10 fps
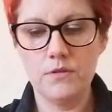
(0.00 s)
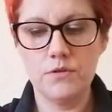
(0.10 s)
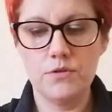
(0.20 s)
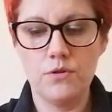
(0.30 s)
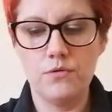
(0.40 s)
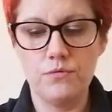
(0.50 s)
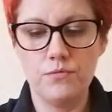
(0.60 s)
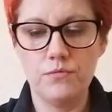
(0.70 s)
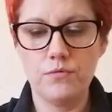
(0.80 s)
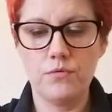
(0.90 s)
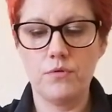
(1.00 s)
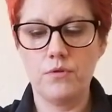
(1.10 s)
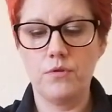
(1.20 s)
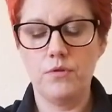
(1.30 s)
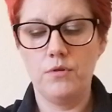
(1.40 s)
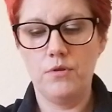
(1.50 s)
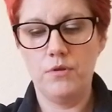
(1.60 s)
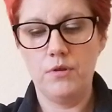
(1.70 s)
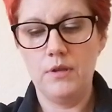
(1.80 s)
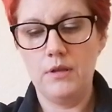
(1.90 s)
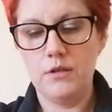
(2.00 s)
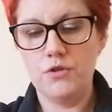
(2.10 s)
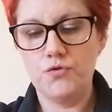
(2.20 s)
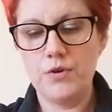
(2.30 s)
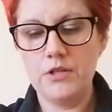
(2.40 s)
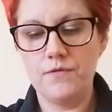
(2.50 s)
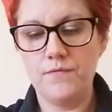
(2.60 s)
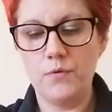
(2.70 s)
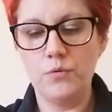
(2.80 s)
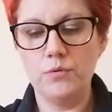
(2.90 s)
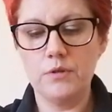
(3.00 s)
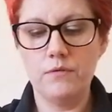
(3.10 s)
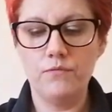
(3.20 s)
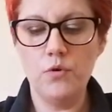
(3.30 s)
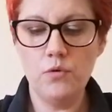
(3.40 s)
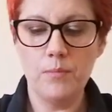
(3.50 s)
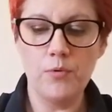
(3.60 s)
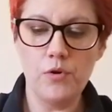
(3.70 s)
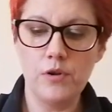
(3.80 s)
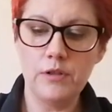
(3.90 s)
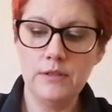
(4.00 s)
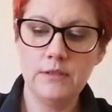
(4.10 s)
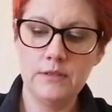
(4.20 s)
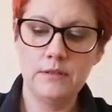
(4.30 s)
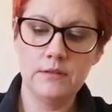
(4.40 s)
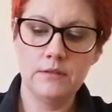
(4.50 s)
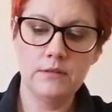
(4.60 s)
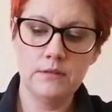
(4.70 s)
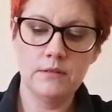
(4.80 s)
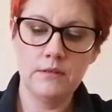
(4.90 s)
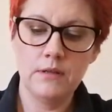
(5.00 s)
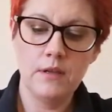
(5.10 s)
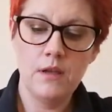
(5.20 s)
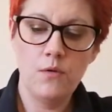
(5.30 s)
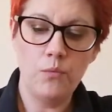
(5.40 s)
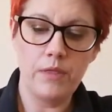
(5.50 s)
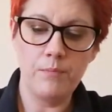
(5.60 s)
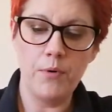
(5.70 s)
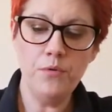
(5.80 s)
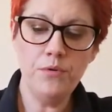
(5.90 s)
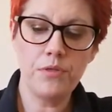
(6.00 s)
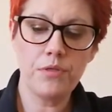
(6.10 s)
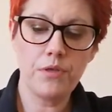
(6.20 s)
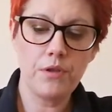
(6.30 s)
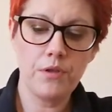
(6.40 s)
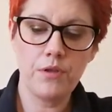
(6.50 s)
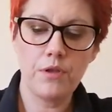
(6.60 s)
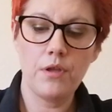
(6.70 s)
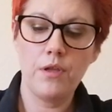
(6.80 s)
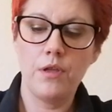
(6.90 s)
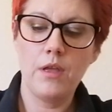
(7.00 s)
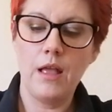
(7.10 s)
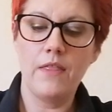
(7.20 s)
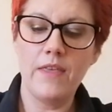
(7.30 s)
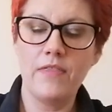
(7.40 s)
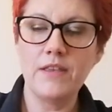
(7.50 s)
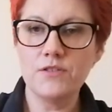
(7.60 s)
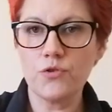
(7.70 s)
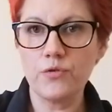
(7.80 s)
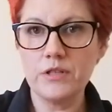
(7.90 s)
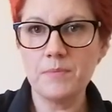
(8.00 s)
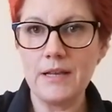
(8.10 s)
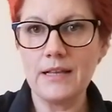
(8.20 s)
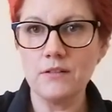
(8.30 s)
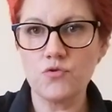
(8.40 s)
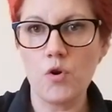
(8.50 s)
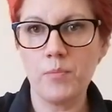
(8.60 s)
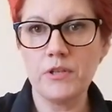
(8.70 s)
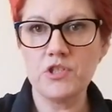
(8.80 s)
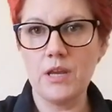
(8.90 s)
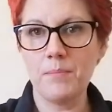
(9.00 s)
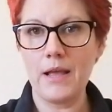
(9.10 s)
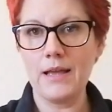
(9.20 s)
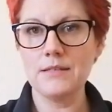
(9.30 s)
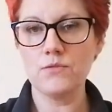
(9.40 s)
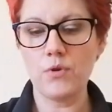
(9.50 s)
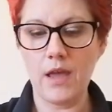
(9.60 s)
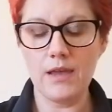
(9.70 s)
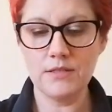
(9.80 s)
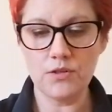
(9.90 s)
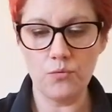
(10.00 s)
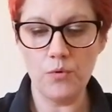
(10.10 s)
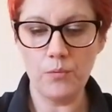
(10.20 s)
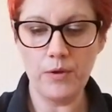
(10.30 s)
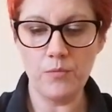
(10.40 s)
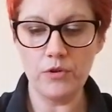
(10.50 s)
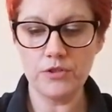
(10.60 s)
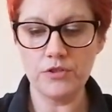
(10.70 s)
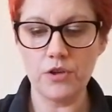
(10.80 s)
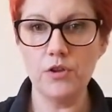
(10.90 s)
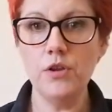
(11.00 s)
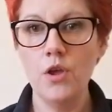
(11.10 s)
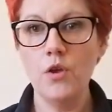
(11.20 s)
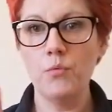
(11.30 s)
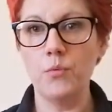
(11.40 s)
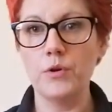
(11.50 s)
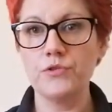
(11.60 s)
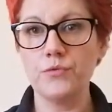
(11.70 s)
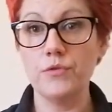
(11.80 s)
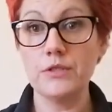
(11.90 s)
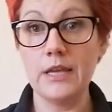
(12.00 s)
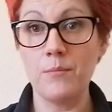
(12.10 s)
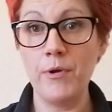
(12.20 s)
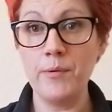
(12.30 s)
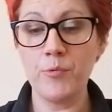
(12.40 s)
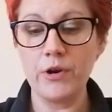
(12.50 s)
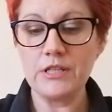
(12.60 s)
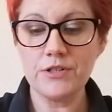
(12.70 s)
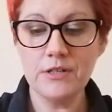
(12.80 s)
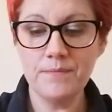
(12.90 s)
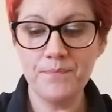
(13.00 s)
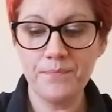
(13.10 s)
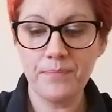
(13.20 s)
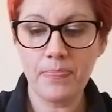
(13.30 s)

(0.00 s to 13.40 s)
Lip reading: So stretch and fold, roll a ball with both, and then these are going to be little droplet shape, guys. Okay, so what we want to do, we want to take Peter Pointer,